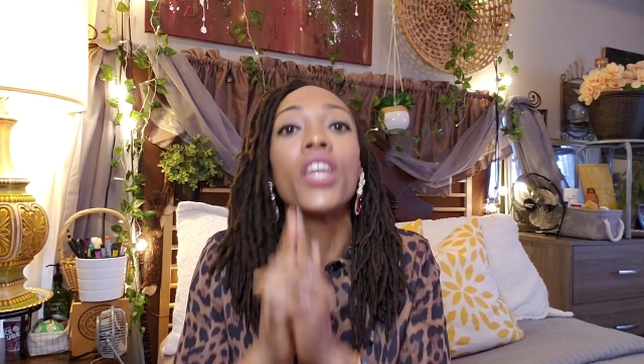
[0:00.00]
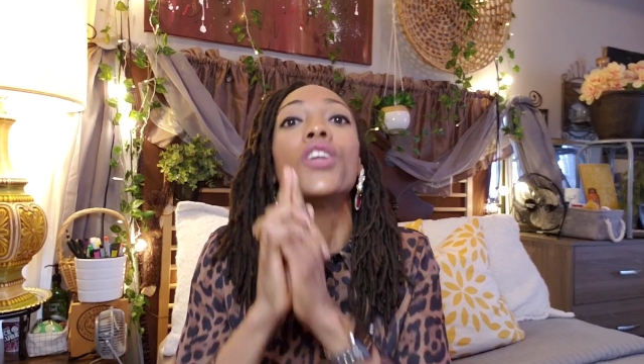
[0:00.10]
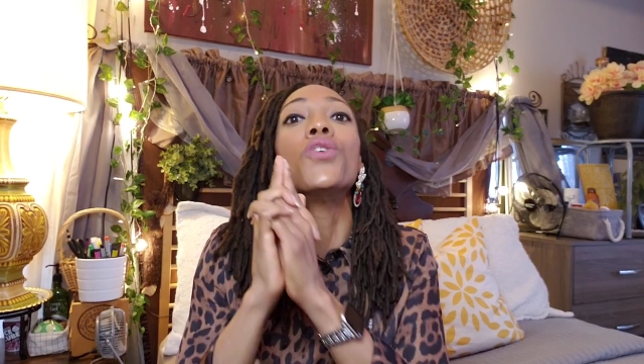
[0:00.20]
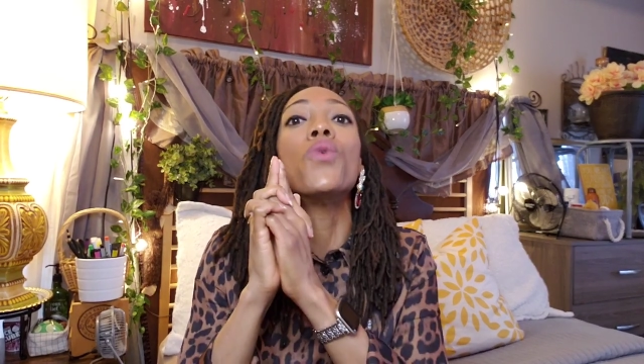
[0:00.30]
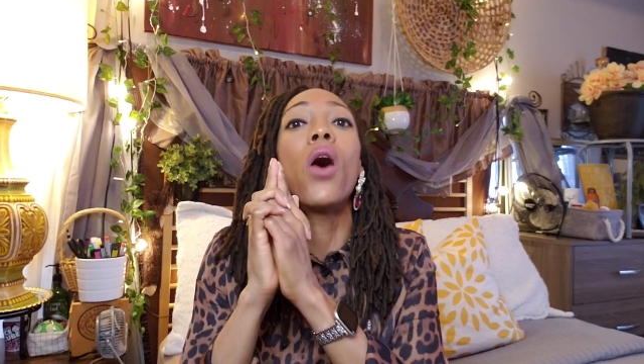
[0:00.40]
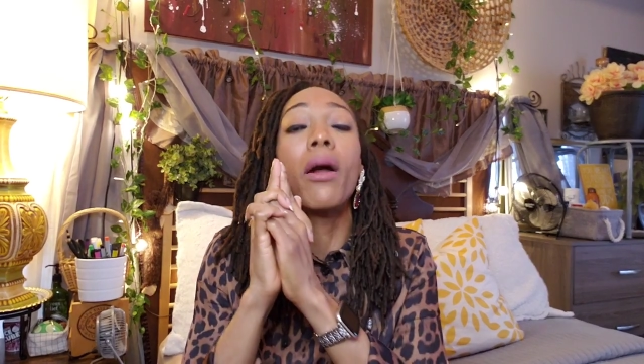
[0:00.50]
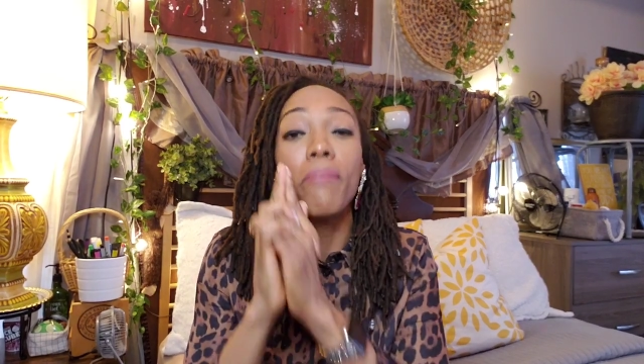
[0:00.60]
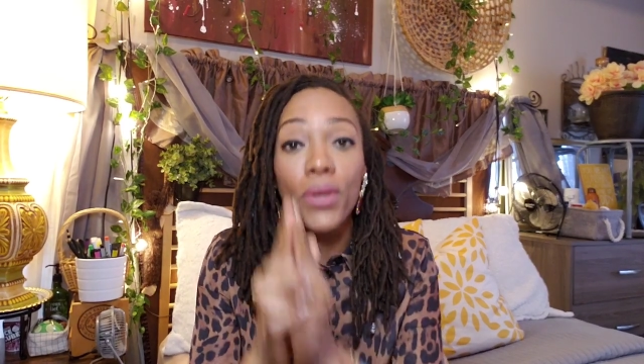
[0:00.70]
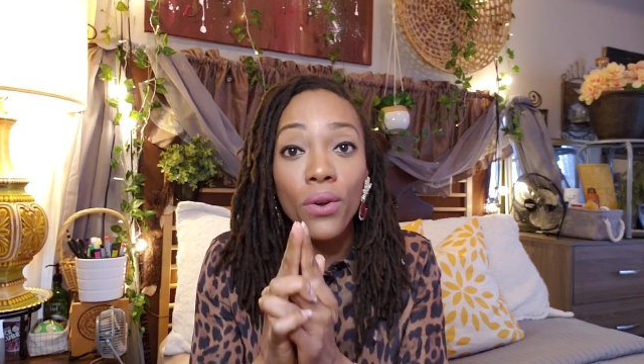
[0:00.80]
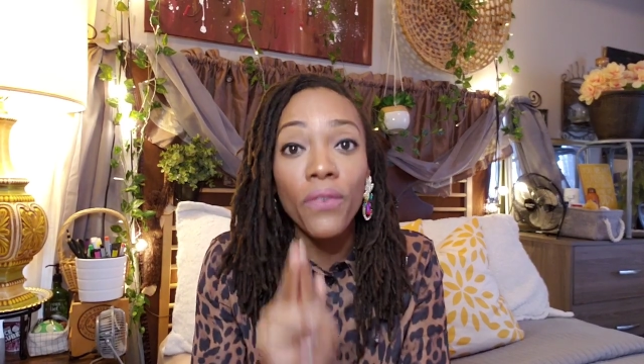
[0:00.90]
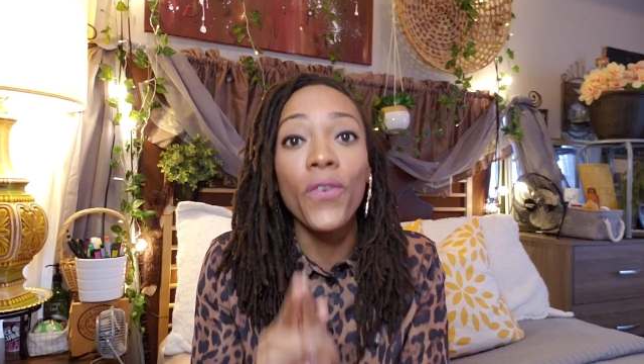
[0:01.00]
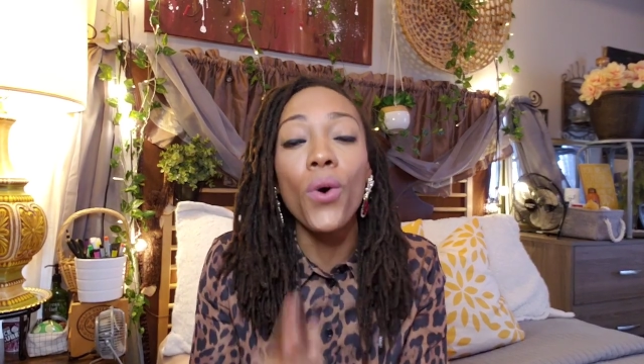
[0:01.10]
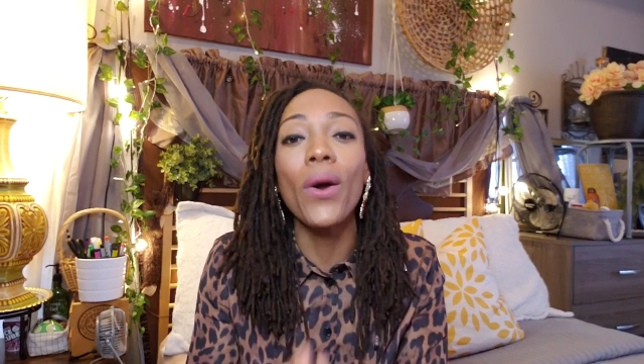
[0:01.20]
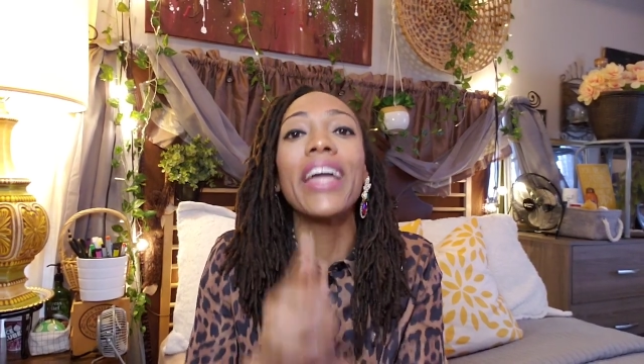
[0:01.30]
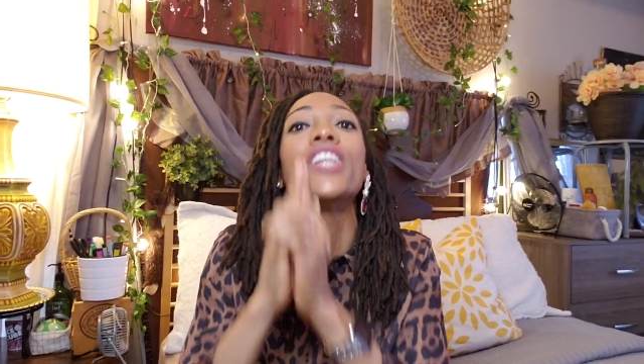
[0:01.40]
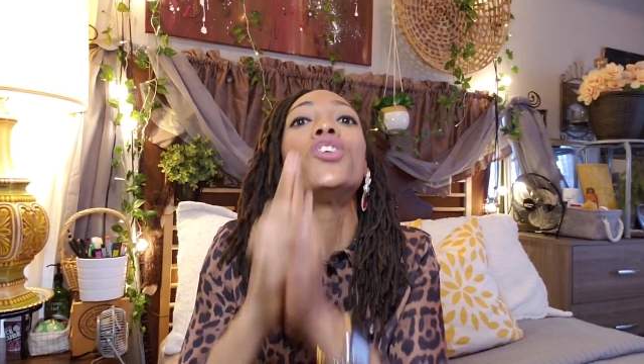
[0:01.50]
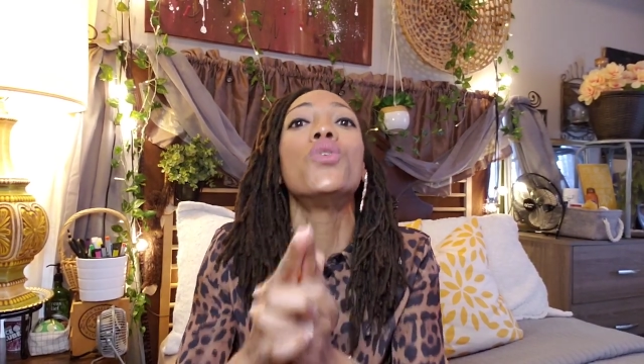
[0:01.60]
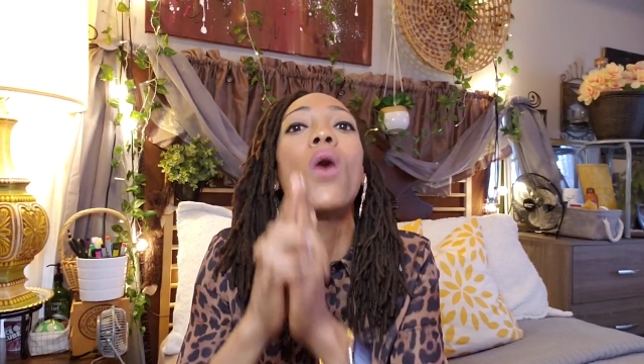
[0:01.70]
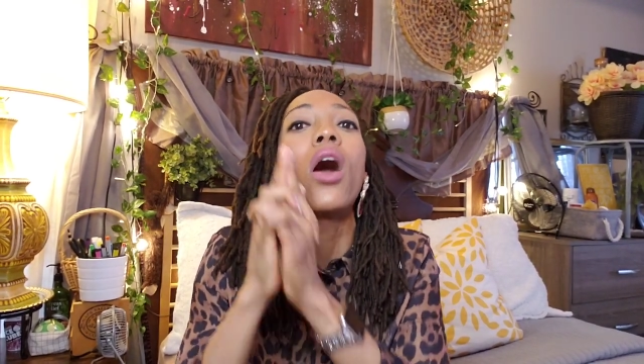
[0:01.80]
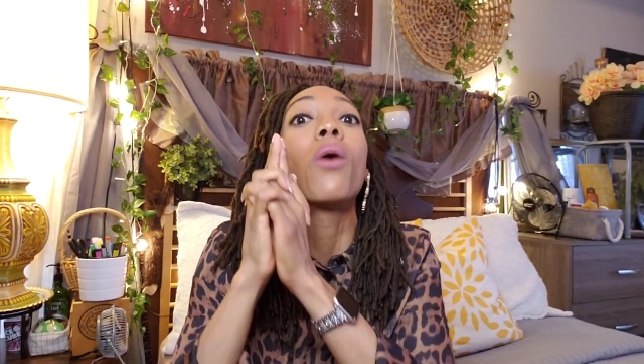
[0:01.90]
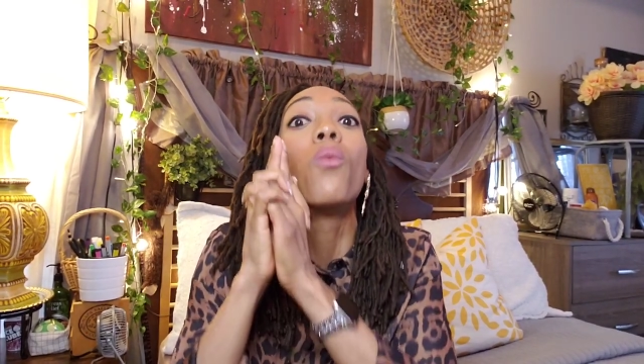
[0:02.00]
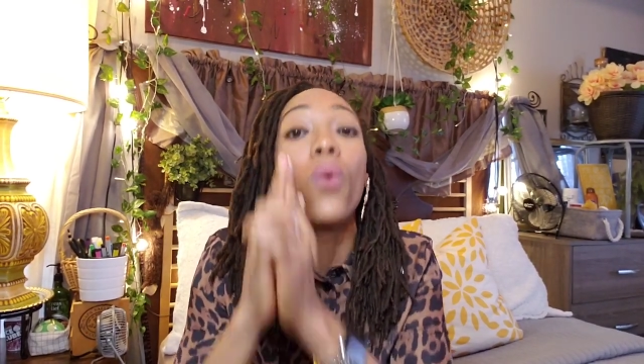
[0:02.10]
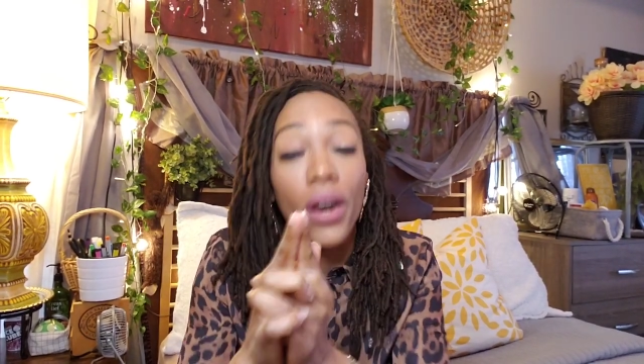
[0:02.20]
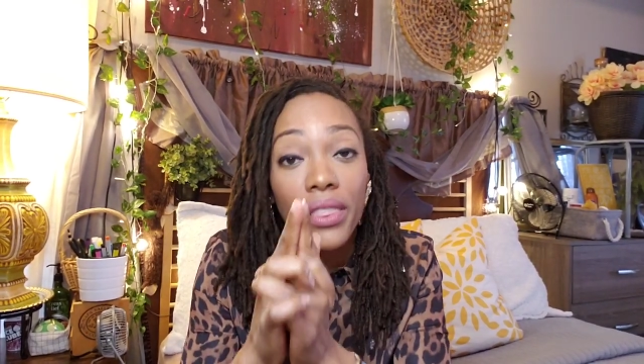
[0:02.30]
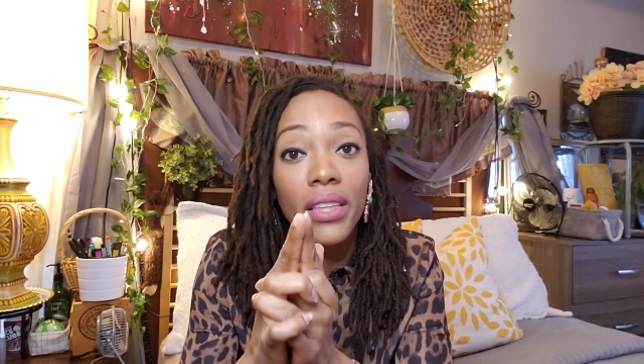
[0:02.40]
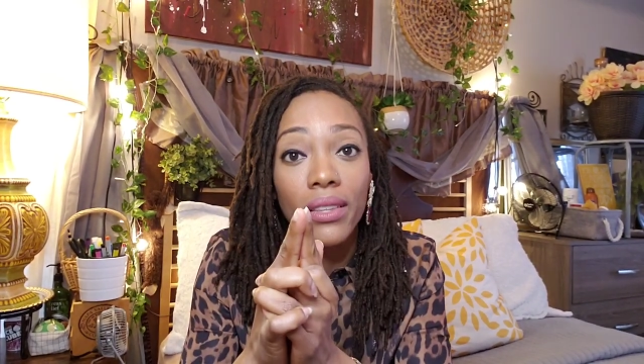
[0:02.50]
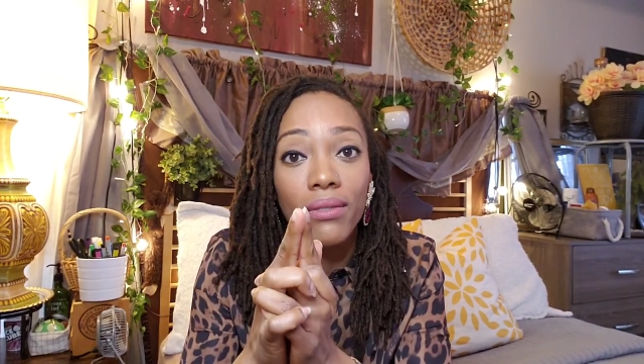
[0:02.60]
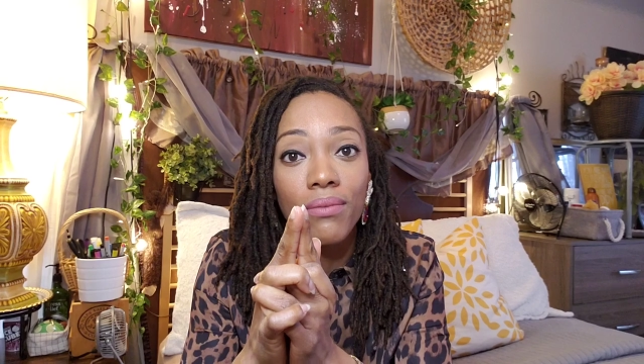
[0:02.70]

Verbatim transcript: You are beautiful and you are worth it.